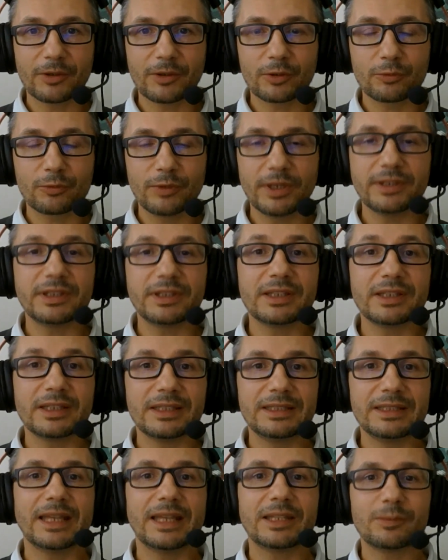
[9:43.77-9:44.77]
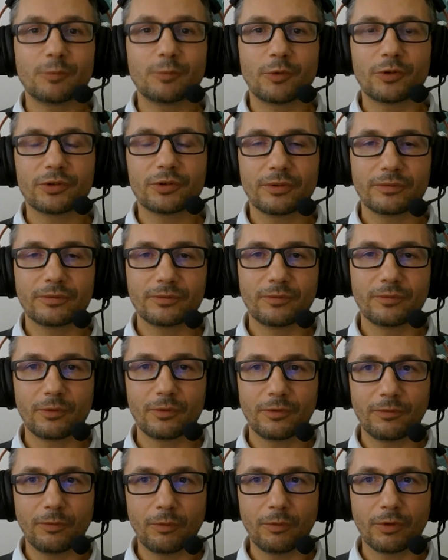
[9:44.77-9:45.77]
creating yet more soft
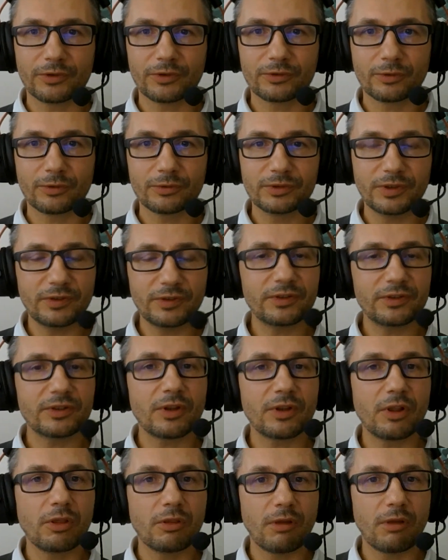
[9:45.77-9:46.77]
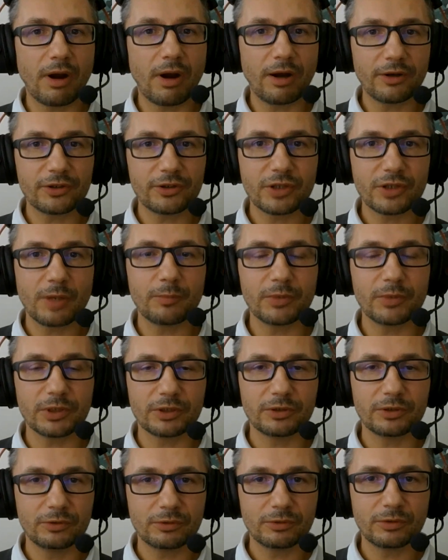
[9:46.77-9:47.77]
404s. So this is a large
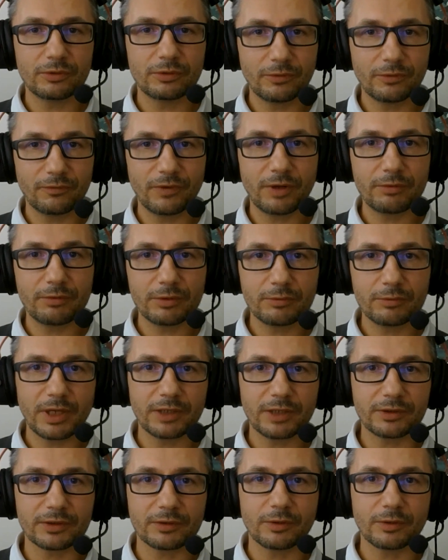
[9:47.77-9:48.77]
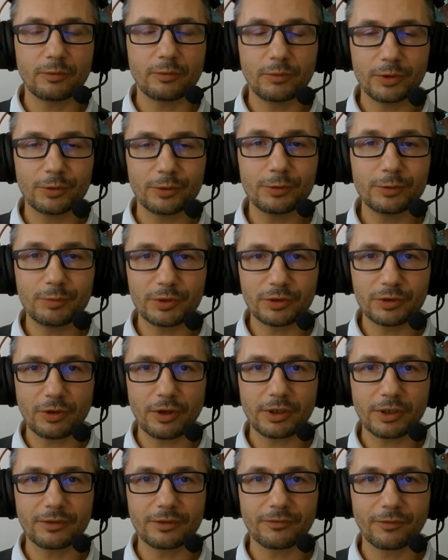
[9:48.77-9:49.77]
topic. You're very right. We could be
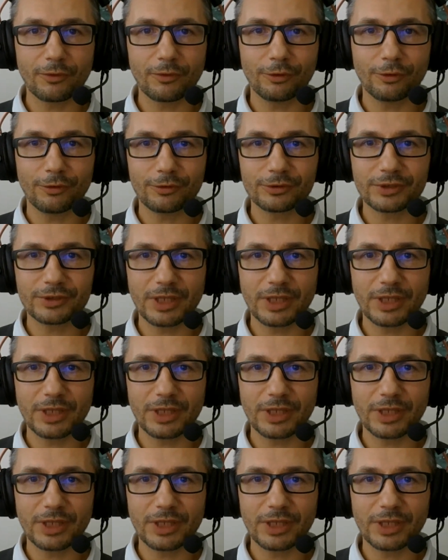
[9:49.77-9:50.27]
talking for a long